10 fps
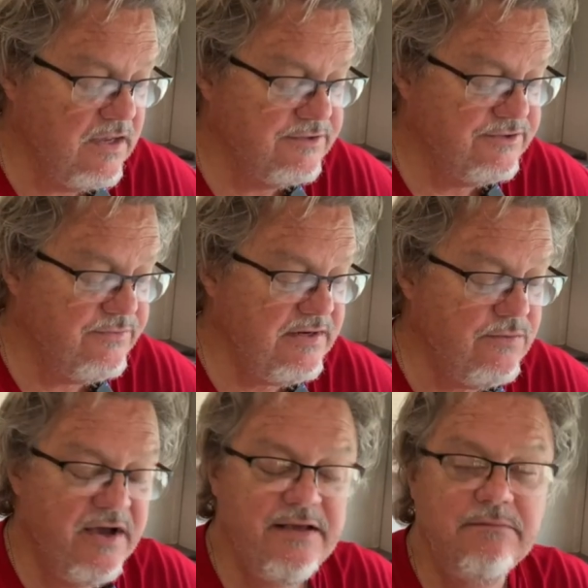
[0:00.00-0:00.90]
So
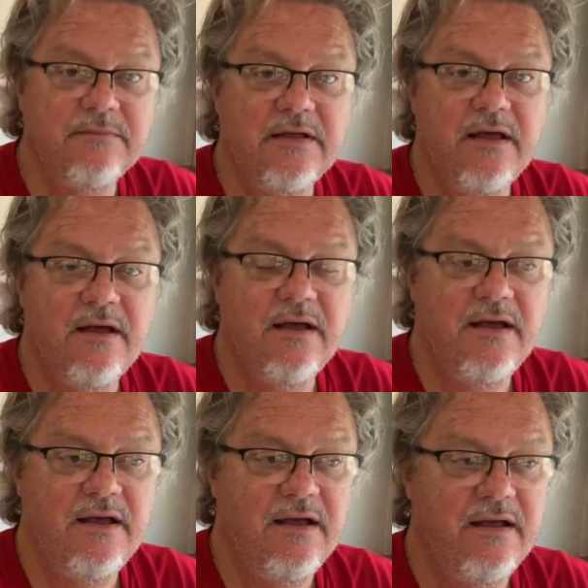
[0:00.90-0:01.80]
anyway,
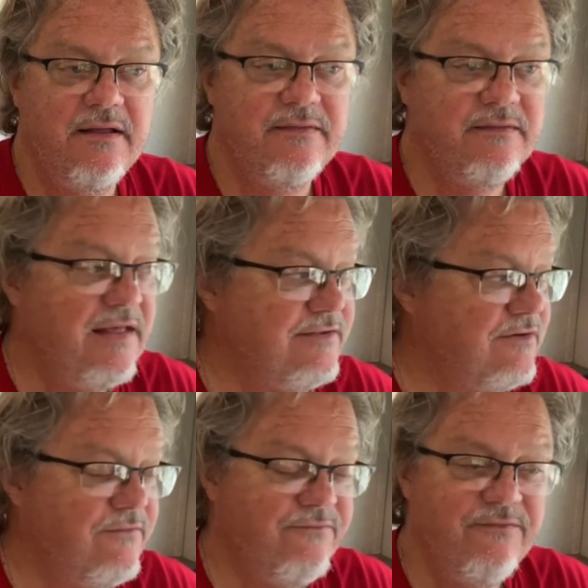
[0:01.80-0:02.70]
uh, that's
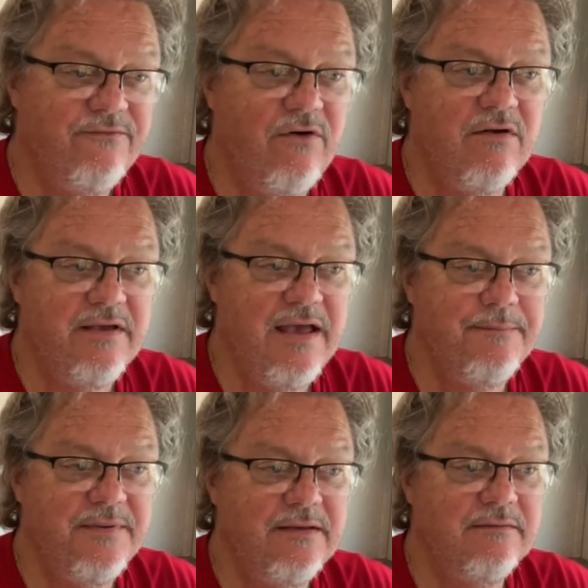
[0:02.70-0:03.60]
our fall
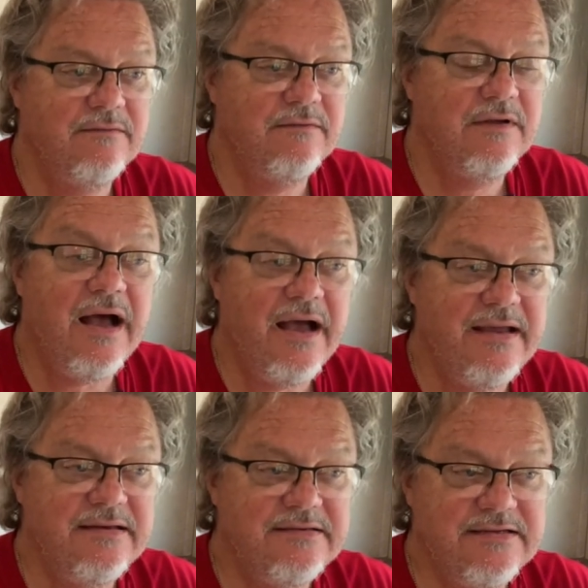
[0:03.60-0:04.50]
camping
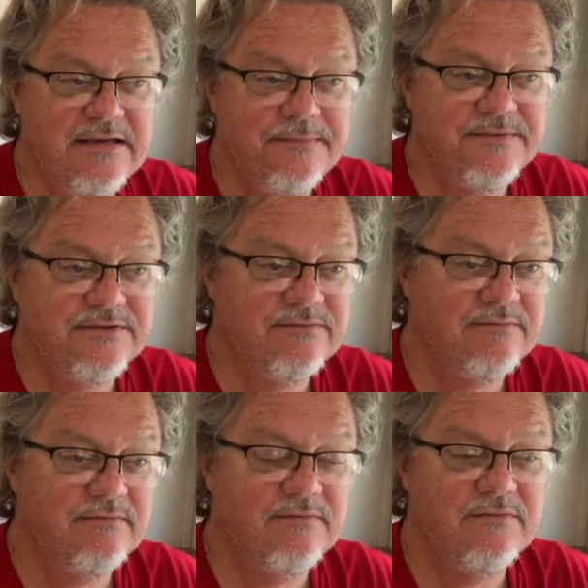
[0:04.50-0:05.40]
guide tips
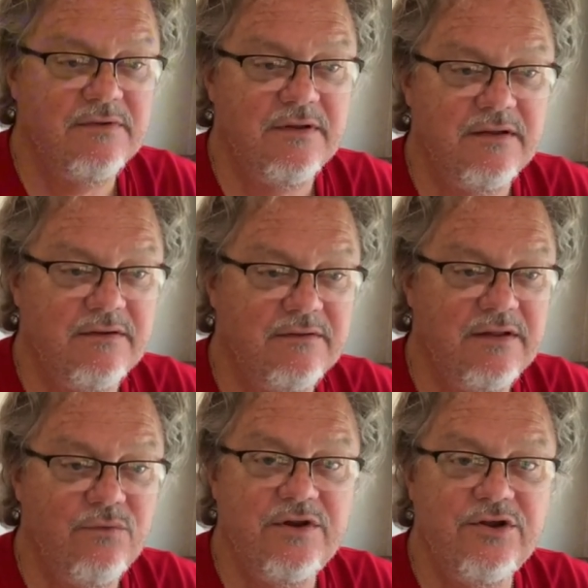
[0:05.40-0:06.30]

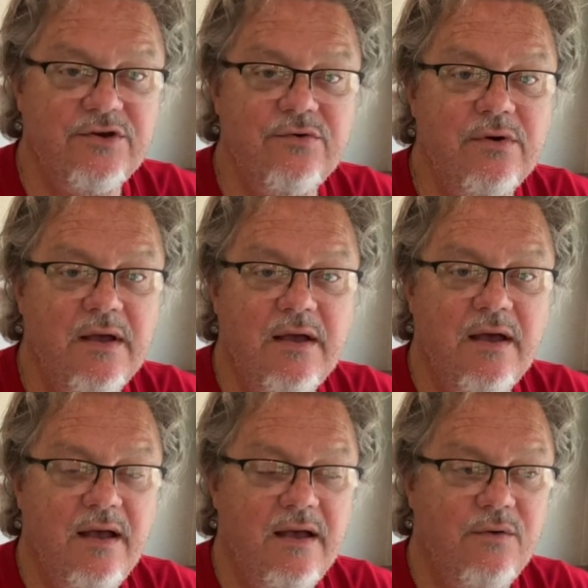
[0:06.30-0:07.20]
that we do.
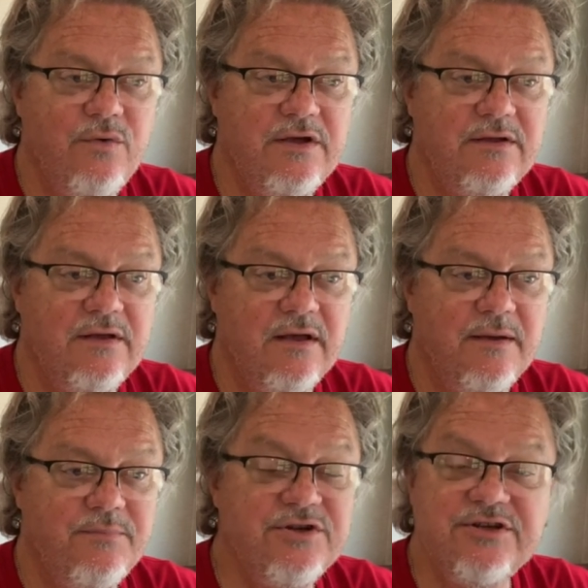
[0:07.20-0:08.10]
Uh, we
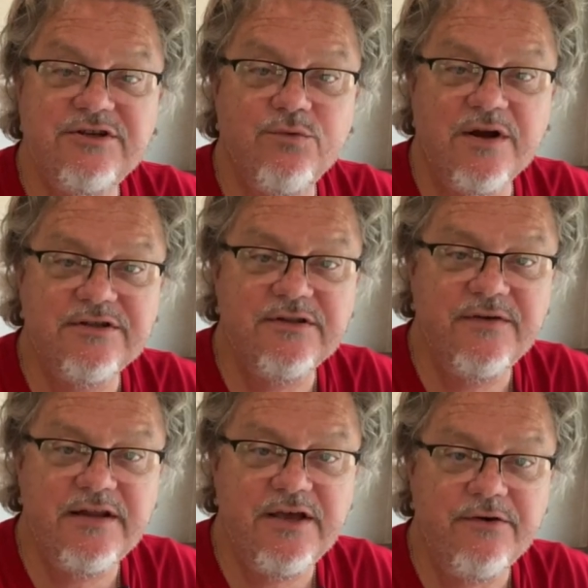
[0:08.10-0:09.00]
appreciate you watching the
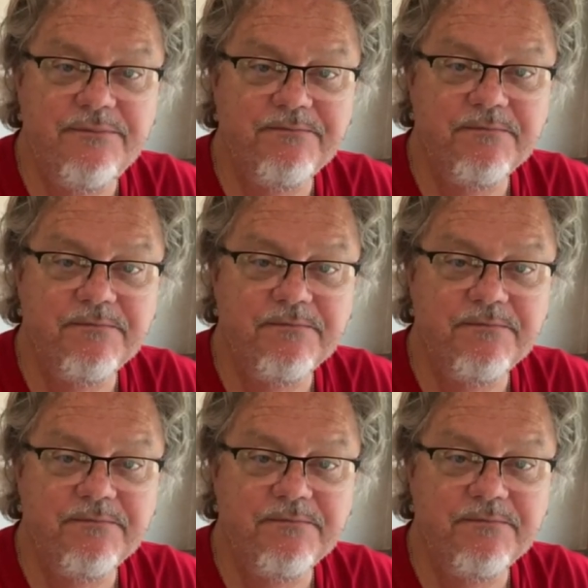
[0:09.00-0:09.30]
video.